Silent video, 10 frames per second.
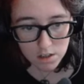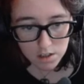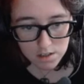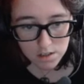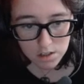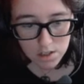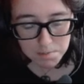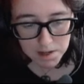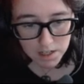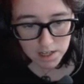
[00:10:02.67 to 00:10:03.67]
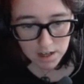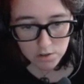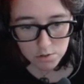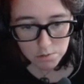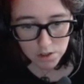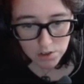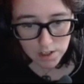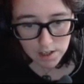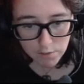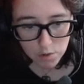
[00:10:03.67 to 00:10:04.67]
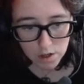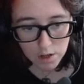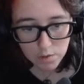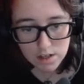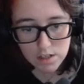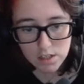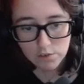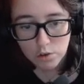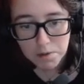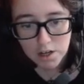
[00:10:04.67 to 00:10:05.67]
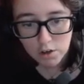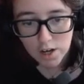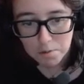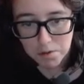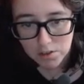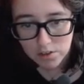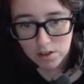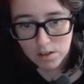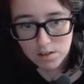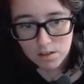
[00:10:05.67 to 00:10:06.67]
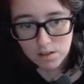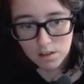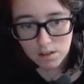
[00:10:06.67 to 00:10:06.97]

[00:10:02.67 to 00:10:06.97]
kind of nonsense are you spouting now? Do you really think every anyone here is fooled by your crackpot theories?